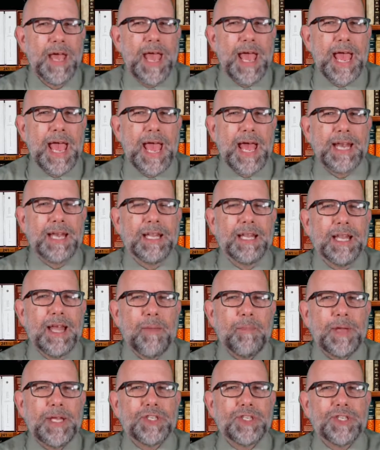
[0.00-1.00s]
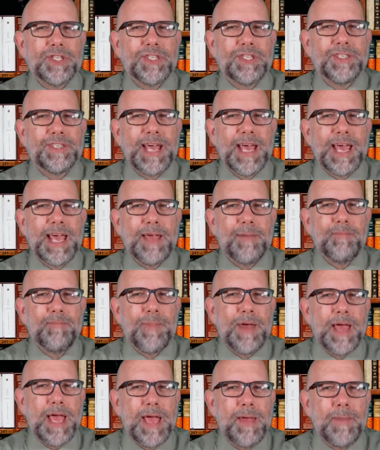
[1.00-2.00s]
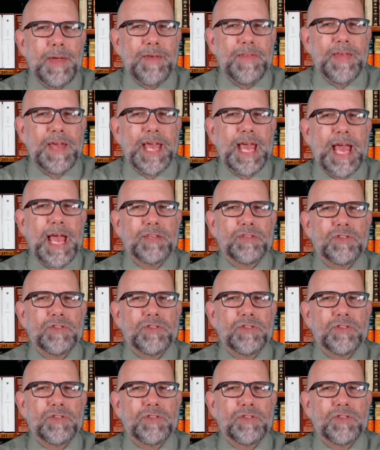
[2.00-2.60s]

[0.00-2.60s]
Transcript: And let me just say, maybe the